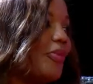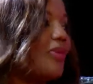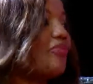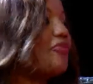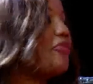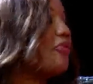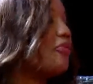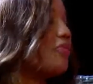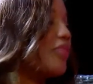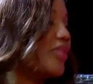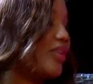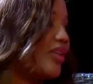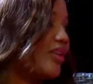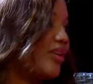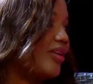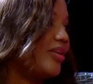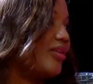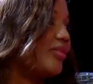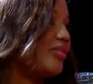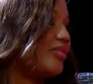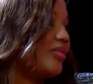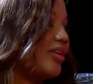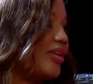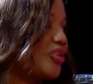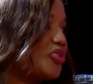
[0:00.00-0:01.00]
apart from
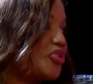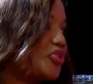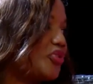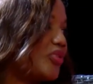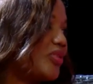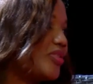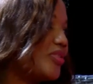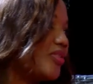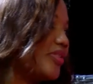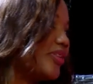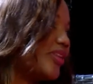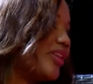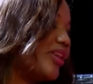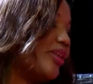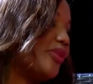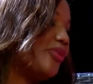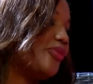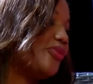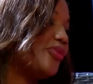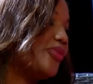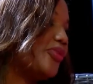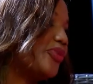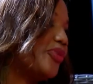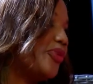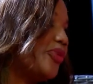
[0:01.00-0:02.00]
the Nigeria song that I
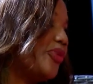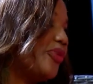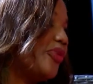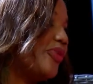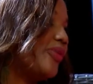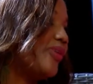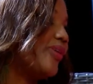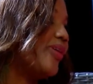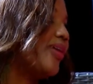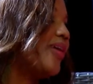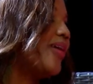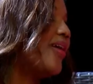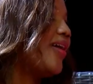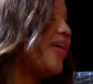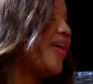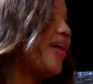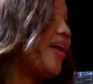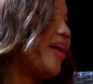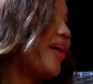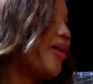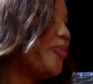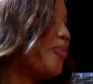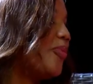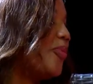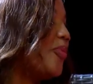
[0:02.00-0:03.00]
loved on your
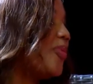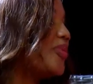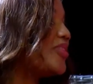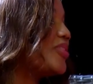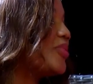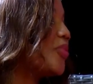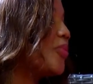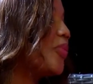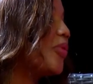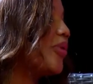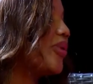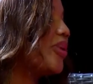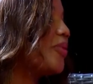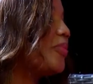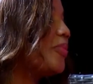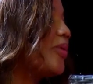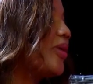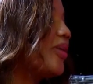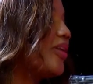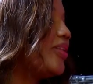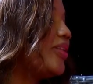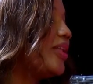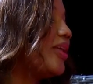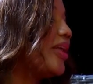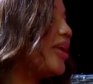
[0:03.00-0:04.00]
album, was the one
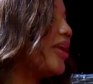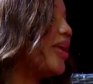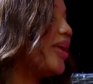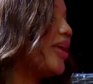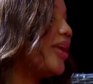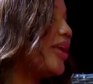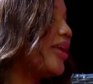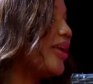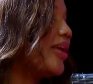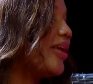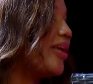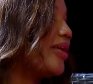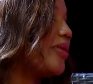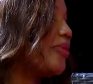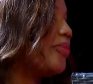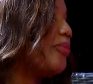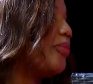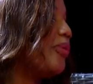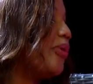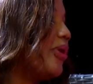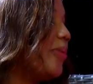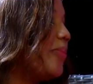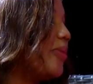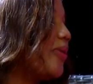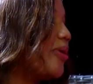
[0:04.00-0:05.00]
about a
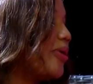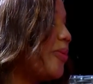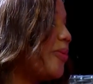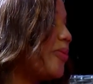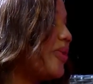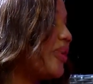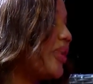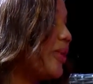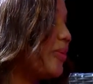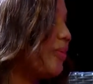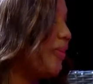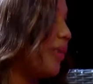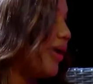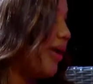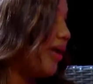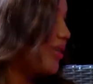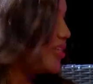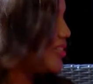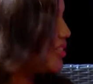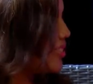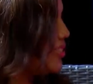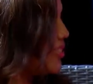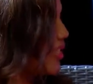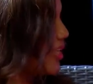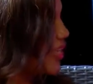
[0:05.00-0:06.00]
boy becoming a man.
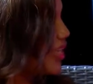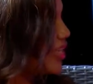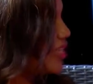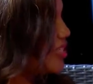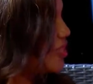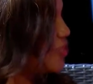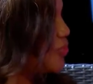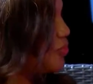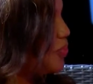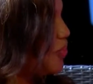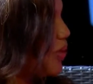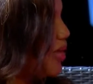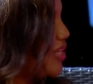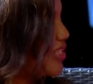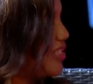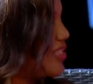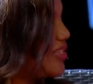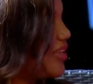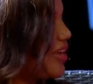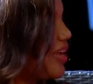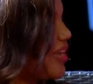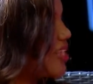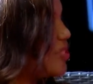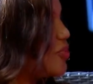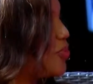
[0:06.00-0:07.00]
This is like a
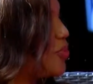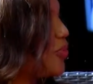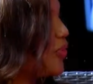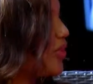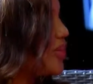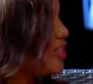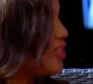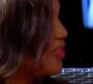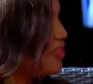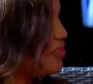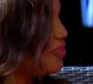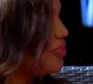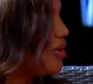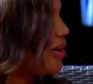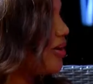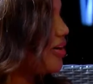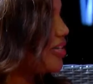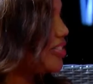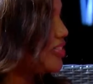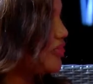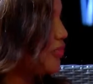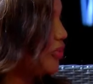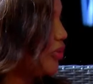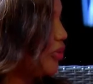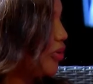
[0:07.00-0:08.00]
personal experience of
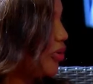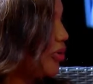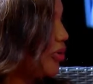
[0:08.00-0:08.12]
marriage for